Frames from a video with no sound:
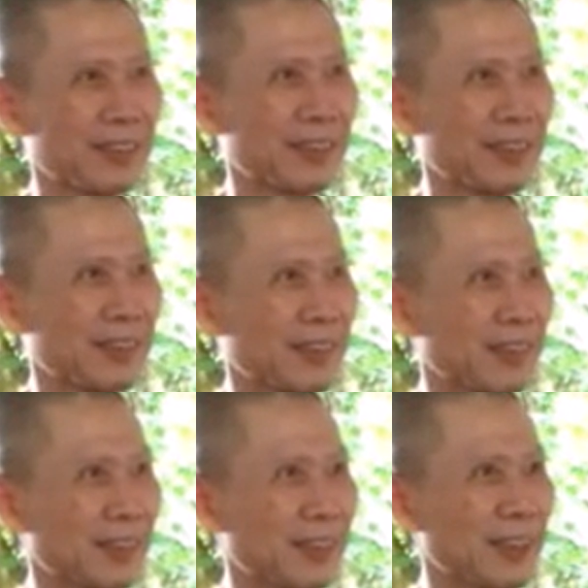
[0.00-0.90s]
Then maybe
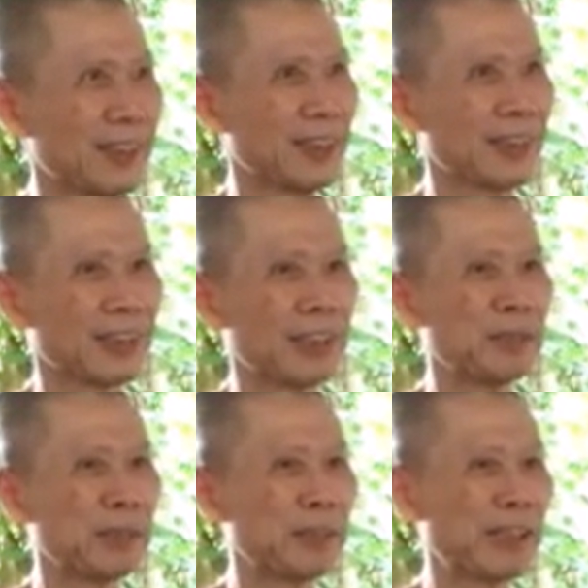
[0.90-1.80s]
I'll switch
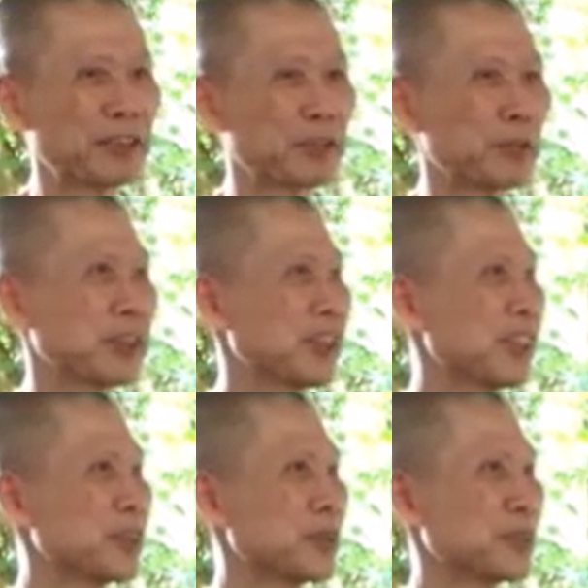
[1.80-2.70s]
into the
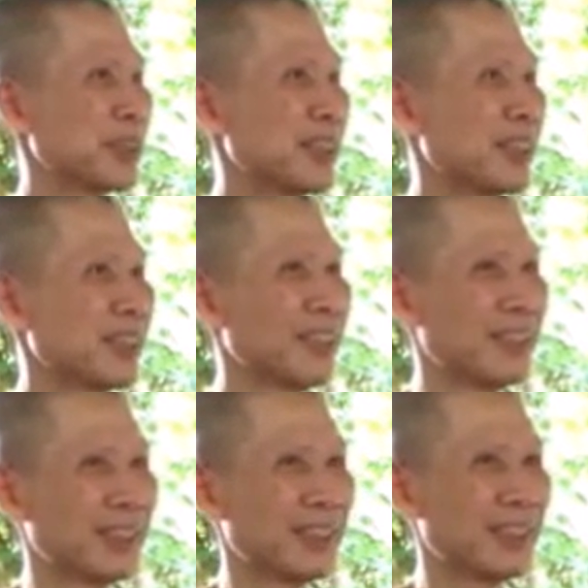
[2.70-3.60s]
Thai
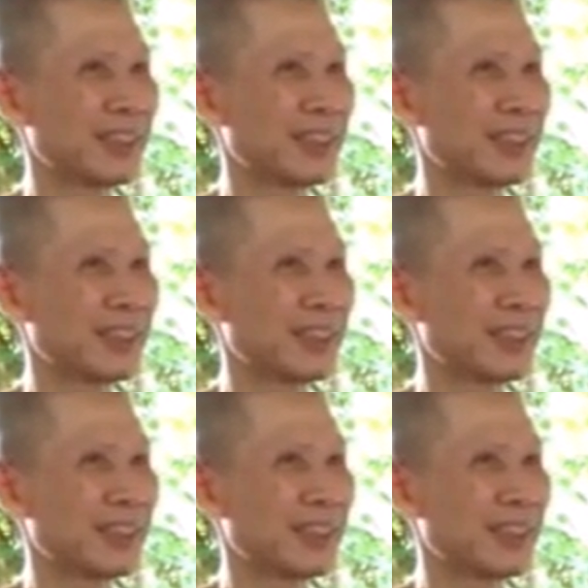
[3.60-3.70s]
language.